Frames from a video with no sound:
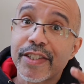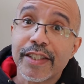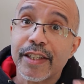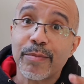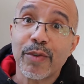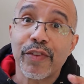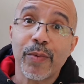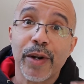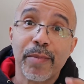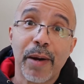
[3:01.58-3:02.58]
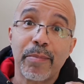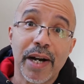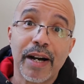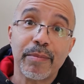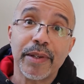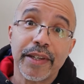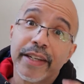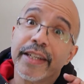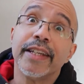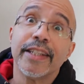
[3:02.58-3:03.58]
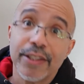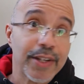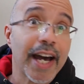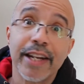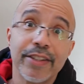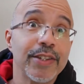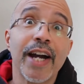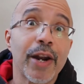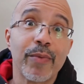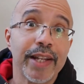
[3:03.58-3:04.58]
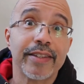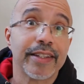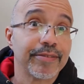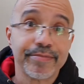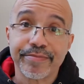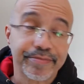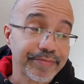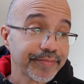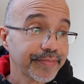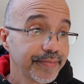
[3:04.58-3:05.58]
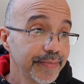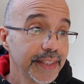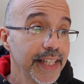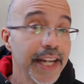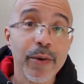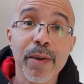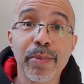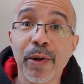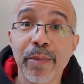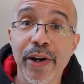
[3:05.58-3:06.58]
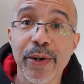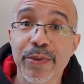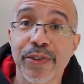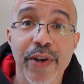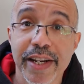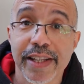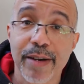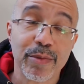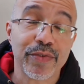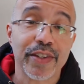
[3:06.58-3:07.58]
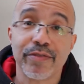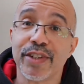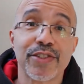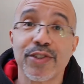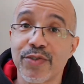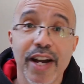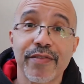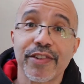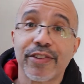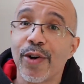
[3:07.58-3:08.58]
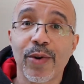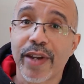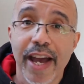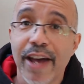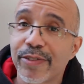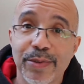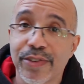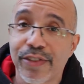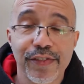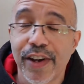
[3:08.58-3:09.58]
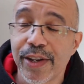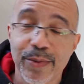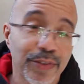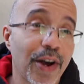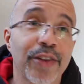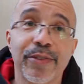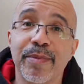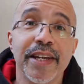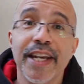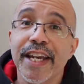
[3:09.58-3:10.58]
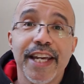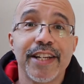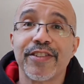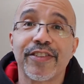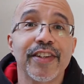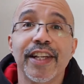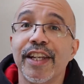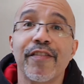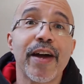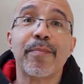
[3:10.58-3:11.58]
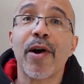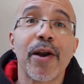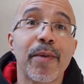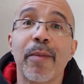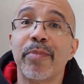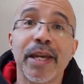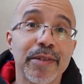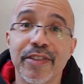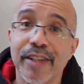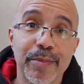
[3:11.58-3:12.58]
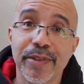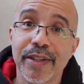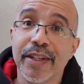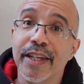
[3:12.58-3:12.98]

seen the movie What About Bob, you gotta rent it. Anyway, Bill Murray was great in that movie. Richard Dreyfuss, the whole cast. It was just fun. It was awesome. And I just love that part about baby steps.